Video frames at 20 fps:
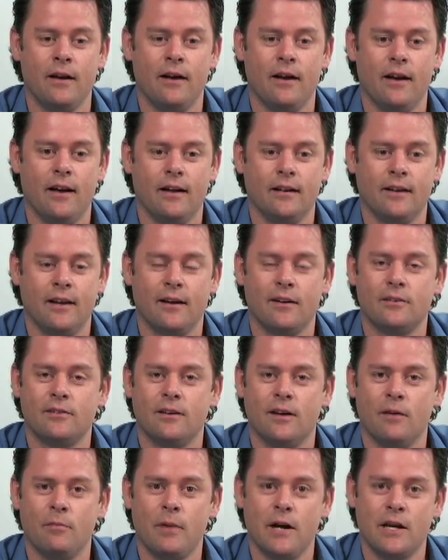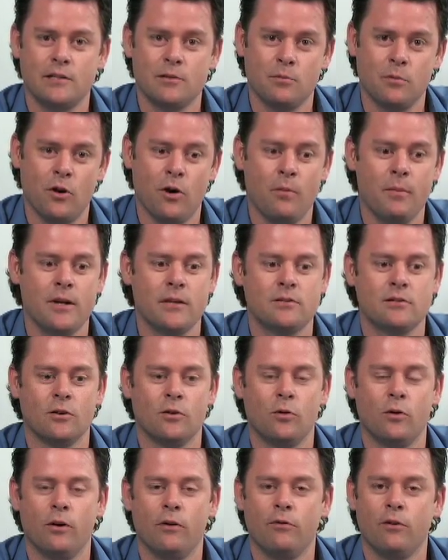and make some comments,
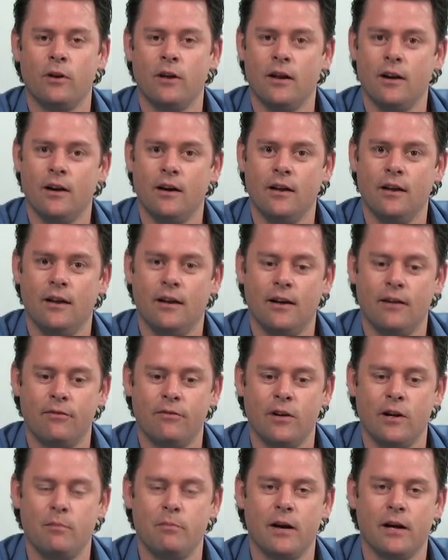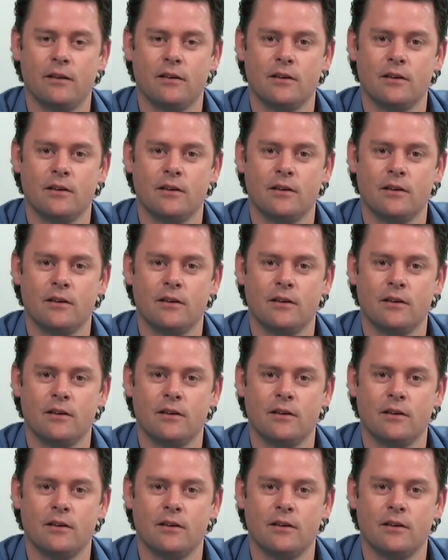or if you need any feedback,